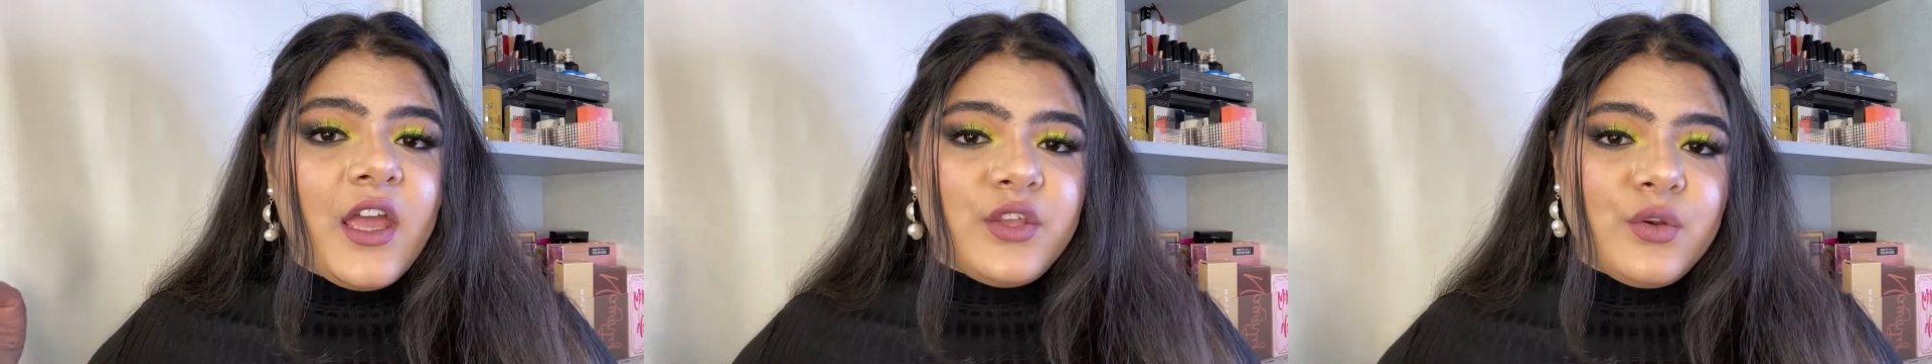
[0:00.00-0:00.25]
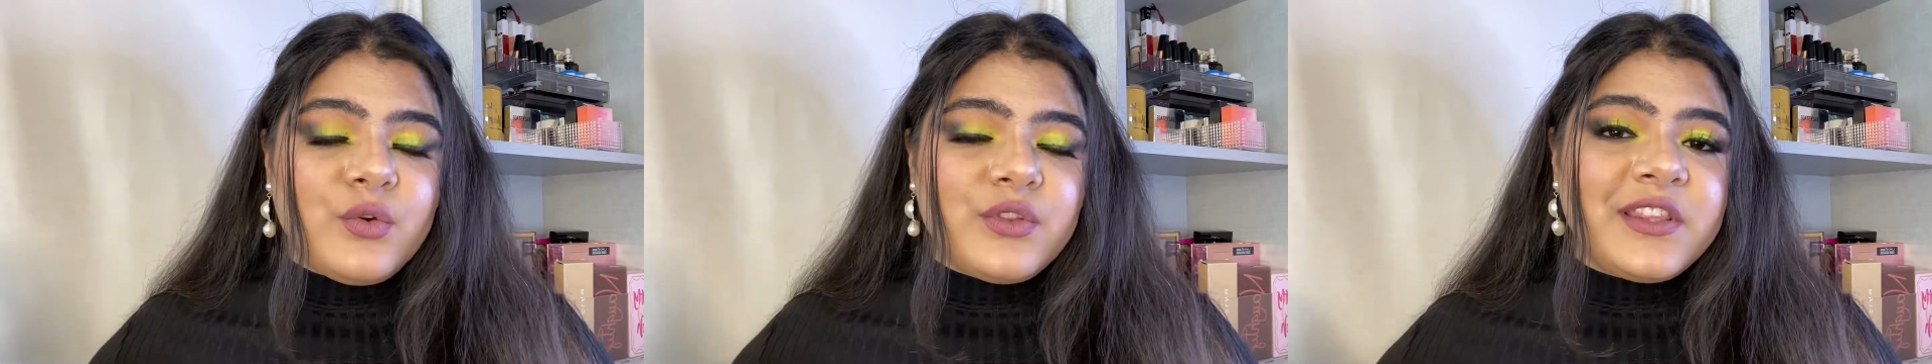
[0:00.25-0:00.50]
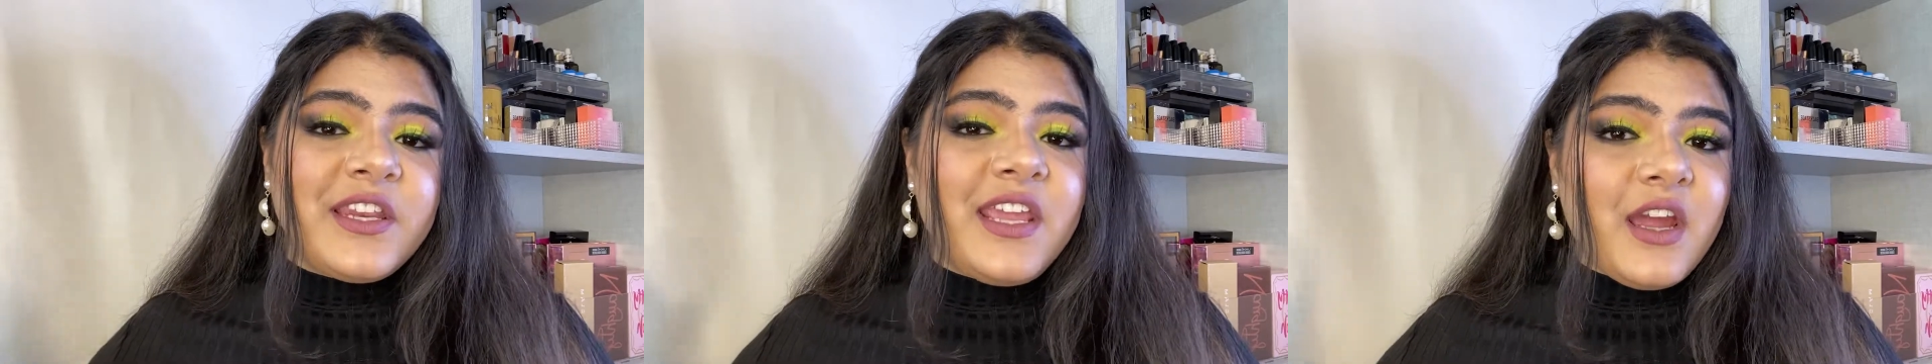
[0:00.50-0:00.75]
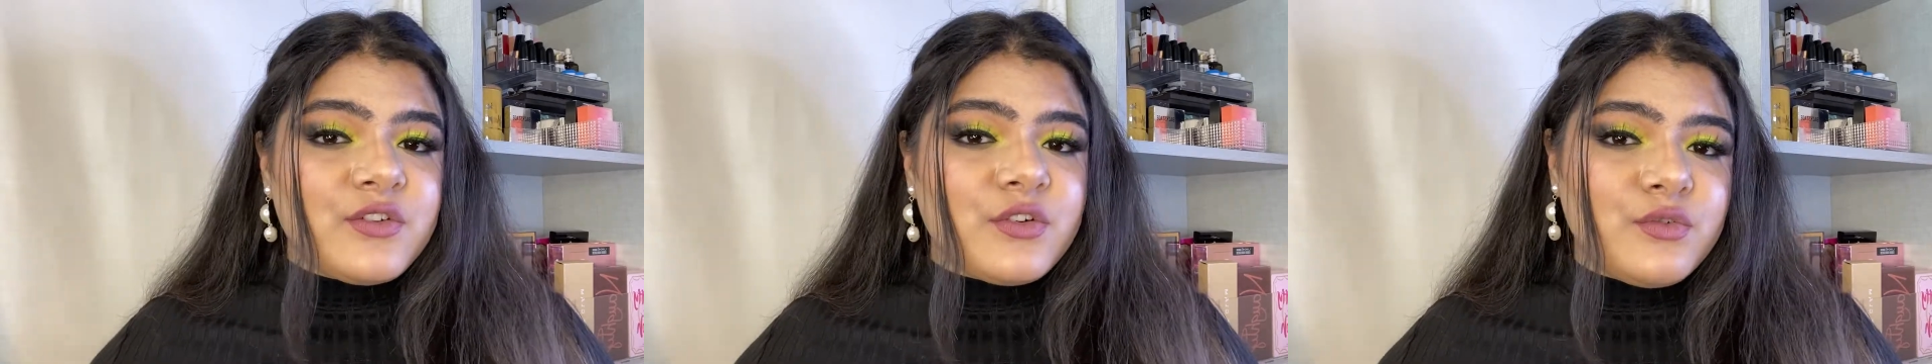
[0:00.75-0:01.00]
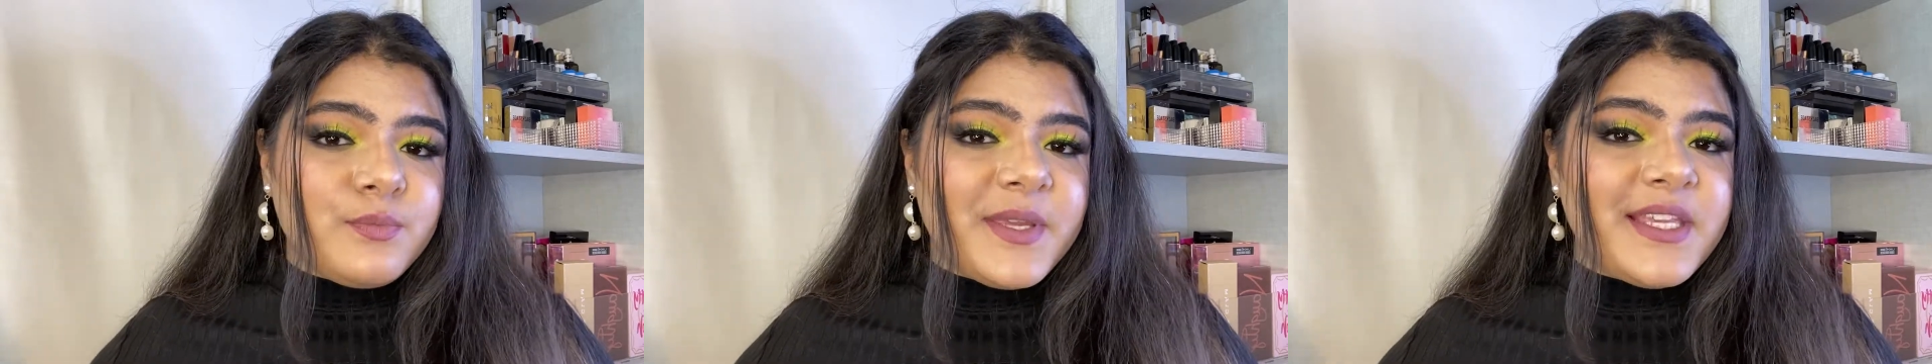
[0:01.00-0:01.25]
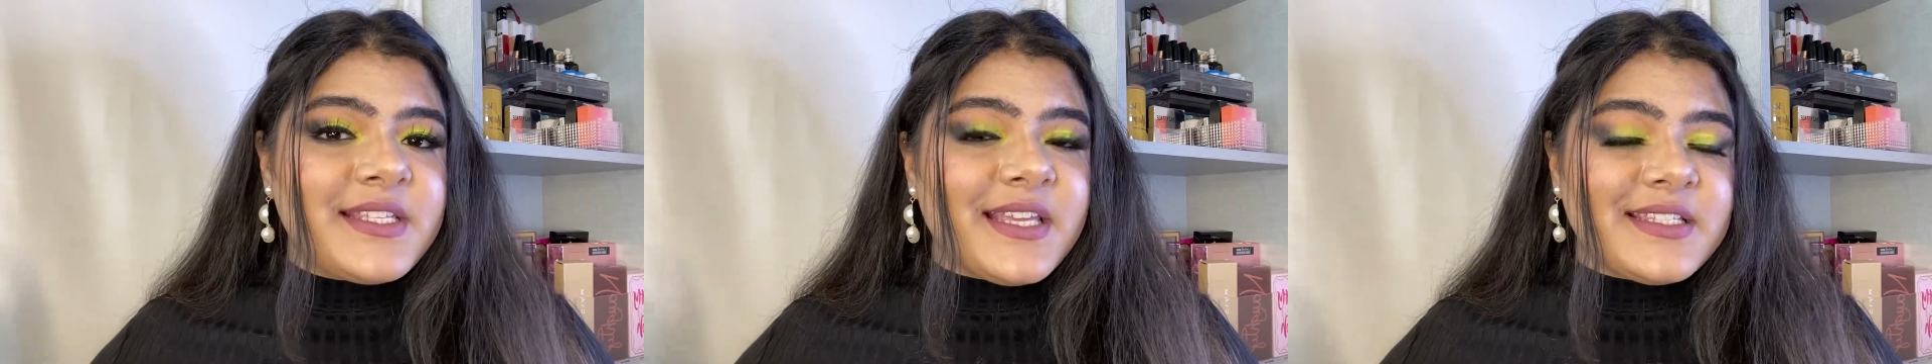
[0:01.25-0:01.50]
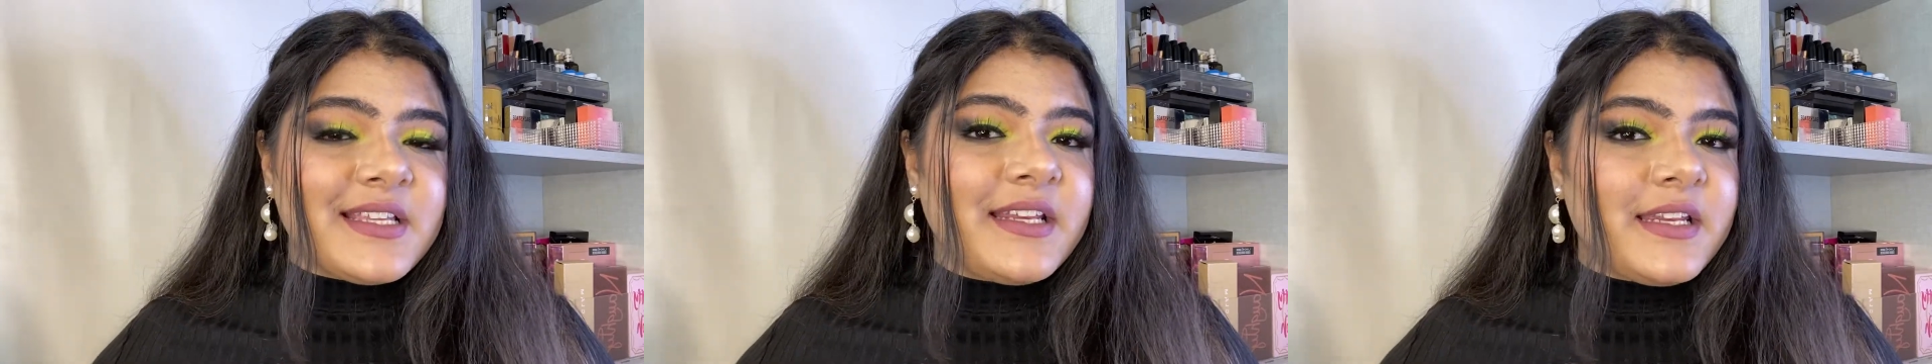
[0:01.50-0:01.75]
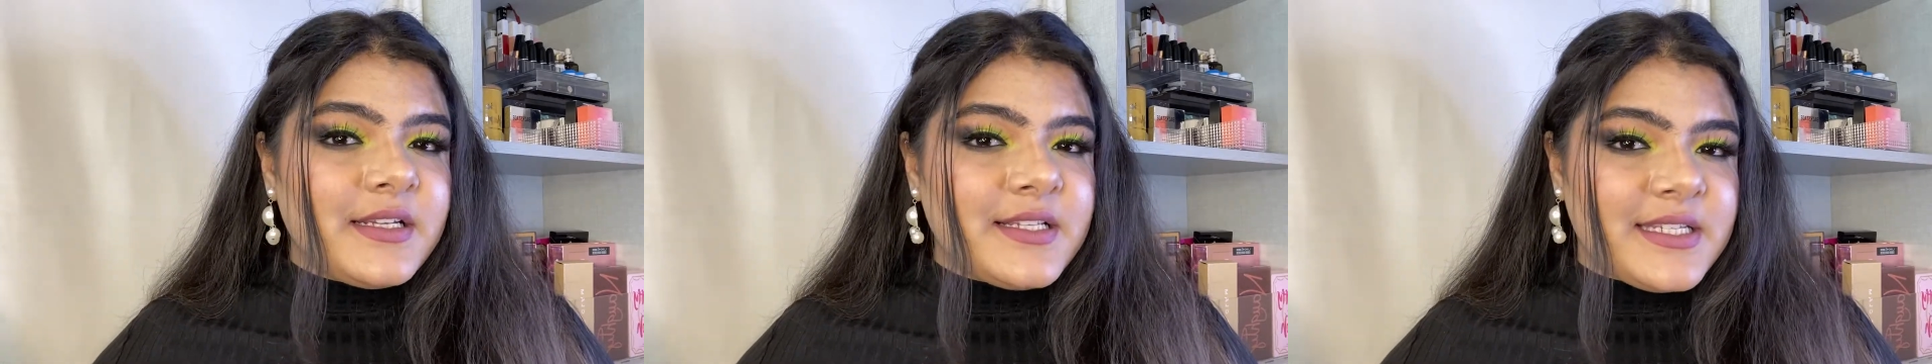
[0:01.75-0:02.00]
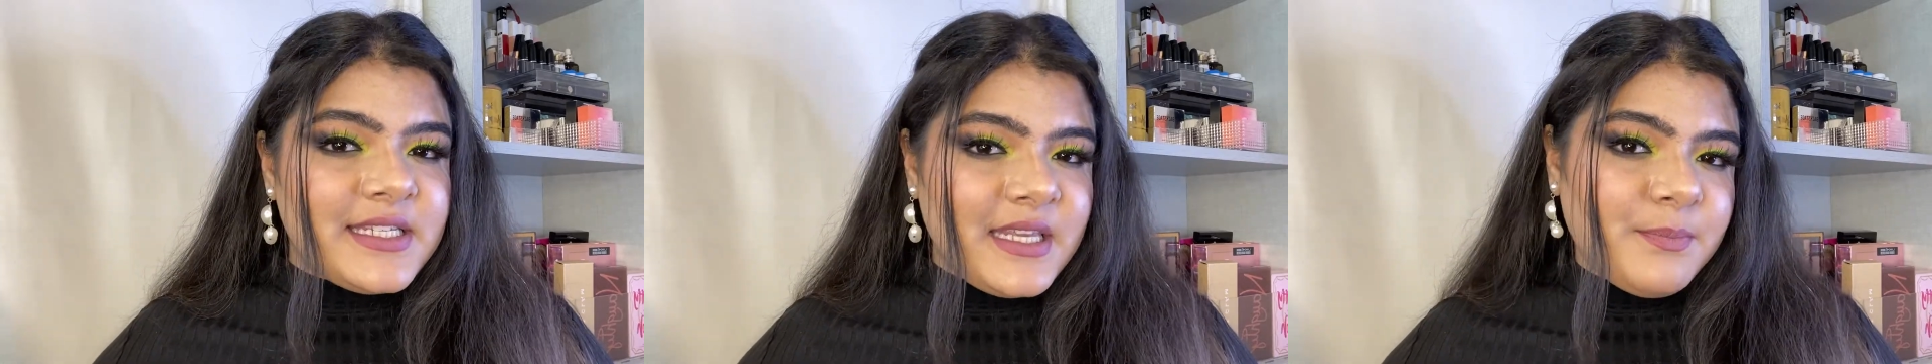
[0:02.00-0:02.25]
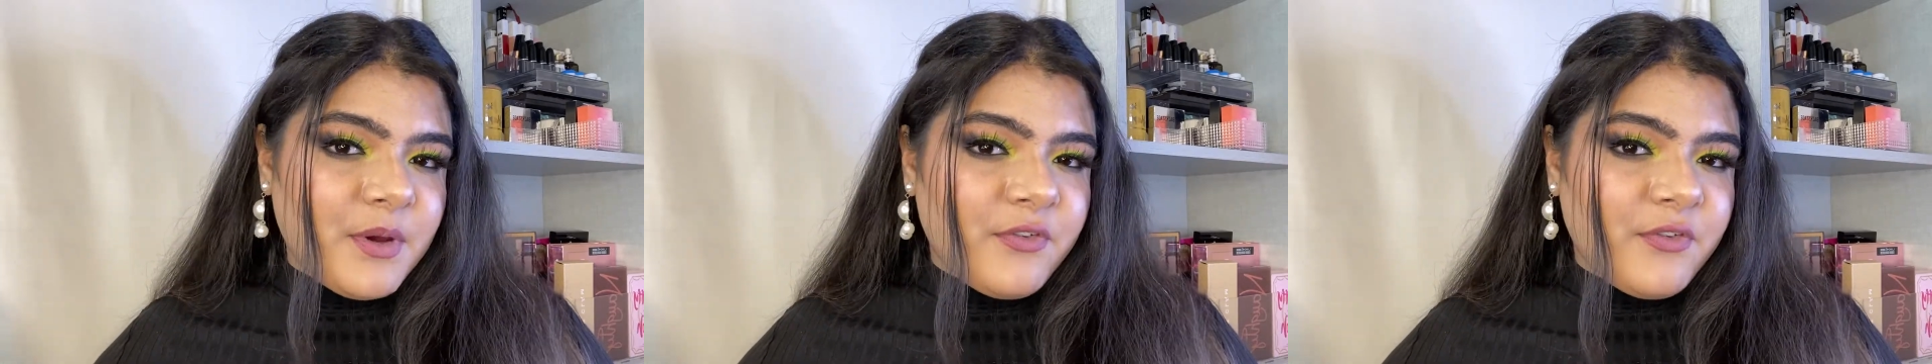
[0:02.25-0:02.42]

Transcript: 300 rupees is a little steep